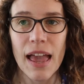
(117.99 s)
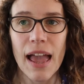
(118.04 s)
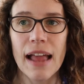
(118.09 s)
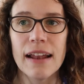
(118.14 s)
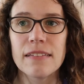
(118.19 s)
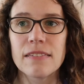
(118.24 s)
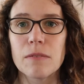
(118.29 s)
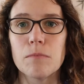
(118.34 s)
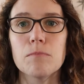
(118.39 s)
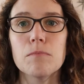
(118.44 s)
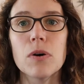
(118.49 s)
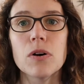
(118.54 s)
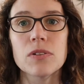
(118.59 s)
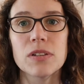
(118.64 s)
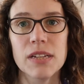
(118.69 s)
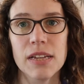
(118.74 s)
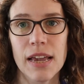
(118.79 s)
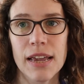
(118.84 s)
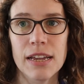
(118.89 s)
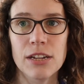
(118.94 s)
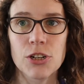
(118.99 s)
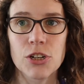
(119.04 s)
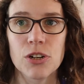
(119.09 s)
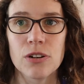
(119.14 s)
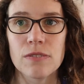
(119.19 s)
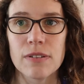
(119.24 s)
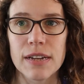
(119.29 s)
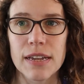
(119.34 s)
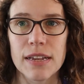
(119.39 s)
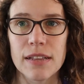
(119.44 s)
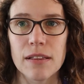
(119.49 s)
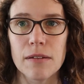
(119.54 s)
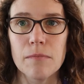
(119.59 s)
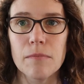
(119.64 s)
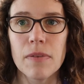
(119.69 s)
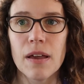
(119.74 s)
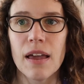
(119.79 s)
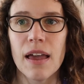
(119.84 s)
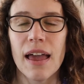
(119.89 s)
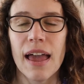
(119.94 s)
And it's a multi-age
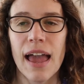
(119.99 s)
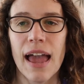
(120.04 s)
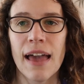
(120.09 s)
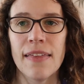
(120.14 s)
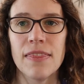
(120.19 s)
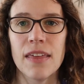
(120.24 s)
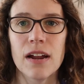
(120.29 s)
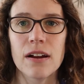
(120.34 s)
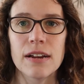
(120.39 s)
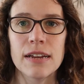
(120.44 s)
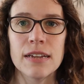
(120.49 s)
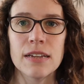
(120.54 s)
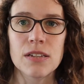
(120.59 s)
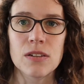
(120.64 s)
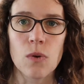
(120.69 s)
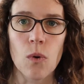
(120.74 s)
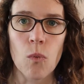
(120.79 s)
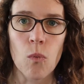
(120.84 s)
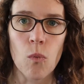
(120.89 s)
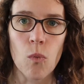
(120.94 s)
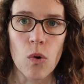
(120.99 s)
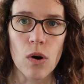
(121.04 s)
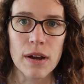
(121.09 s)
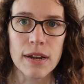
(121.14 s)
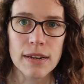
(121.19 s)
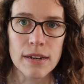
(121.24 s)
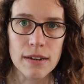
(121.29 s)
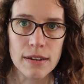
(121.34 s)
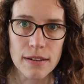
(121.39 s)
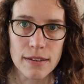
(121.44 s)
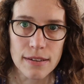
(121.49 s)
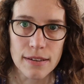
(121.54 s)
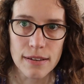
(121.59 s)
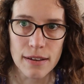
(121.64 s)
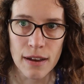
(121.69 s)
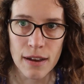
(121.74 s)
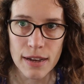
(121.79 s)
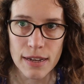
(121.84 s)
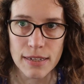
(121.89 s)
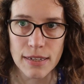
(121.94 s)
curriculum, and there is one
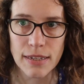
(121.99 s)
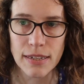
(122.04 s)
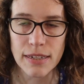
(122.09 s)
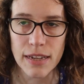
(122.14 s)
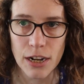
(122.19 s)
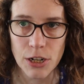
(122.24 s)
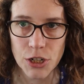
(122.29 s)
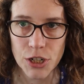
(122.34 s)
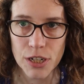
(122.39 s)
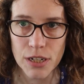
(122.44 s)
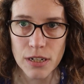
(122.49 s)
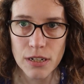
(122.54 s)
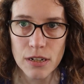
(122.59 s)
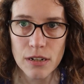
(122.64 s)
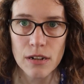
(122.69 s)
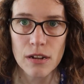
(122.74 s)
session